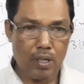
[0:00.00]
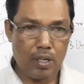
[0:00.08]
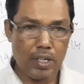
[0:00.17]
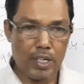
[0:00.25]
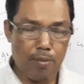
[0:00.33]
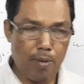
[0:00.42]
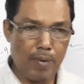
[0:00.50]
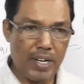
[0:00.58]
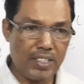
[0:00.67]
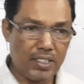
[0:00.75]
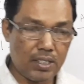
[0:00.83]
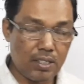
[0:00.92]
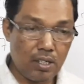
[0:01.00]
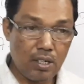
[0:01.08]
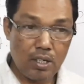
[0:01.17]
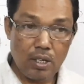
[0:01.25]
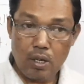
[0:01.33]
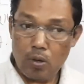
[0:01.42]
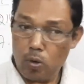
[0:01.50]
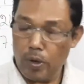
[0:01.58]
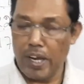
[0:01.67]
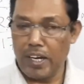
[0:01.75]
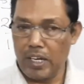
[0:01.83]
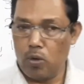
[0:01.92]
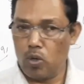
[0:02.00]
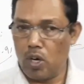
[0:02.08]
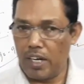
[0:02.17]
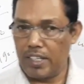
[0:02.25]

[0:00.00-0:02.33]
Remember it. When you got